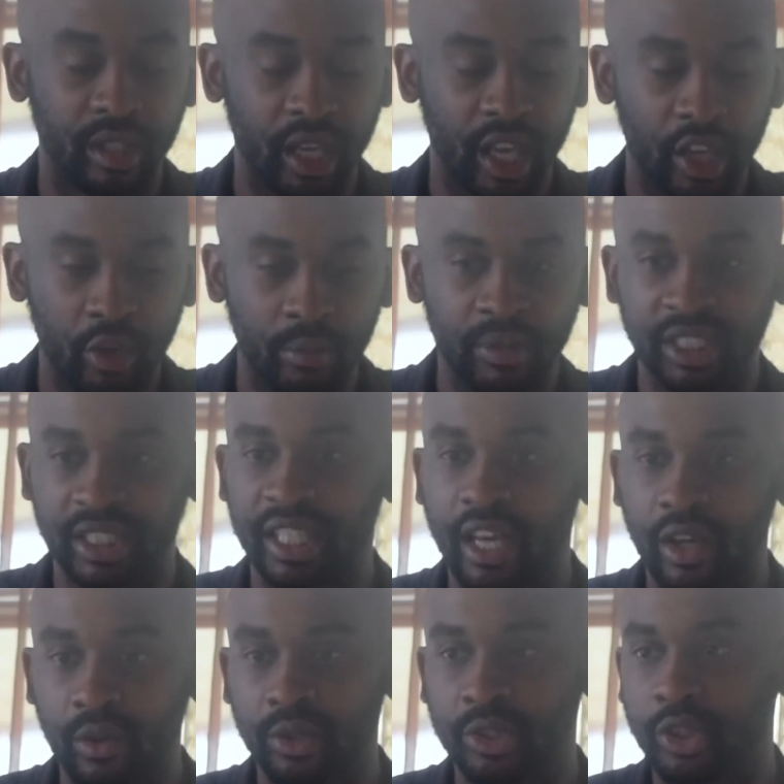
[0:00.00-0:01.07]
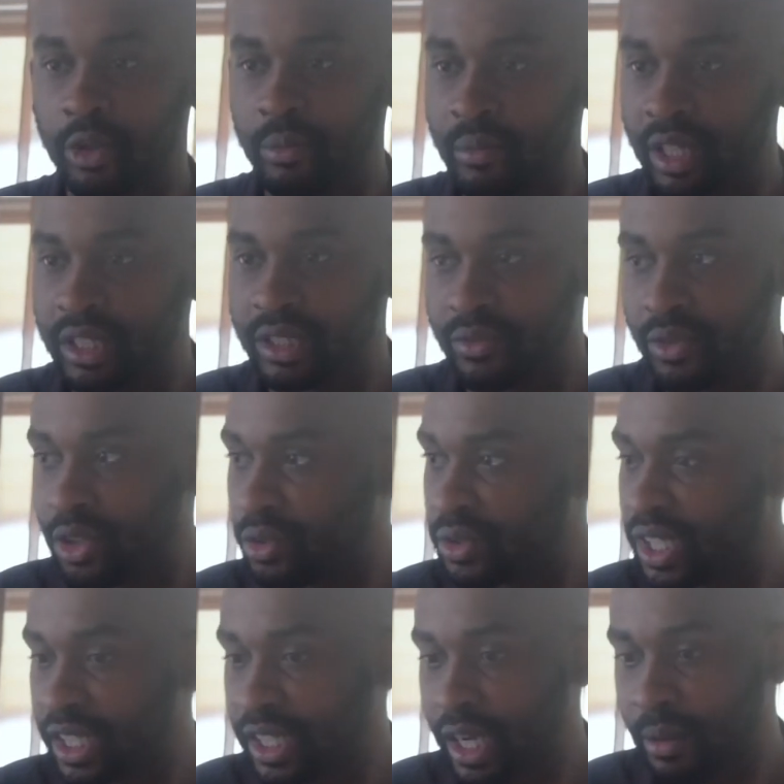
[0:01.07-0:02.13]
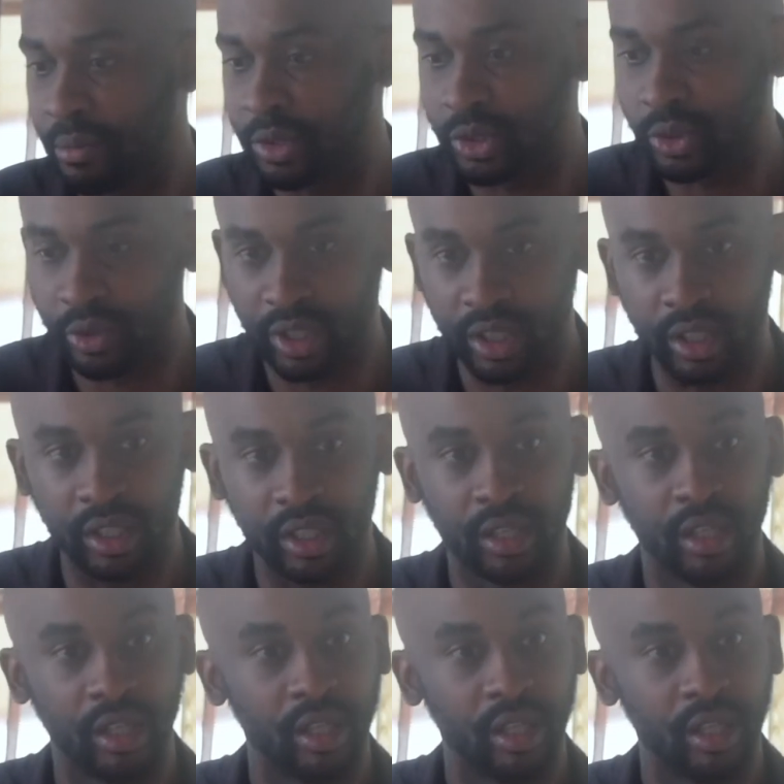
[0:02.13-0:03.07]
And you're missing out on so much if you don't take the opportunity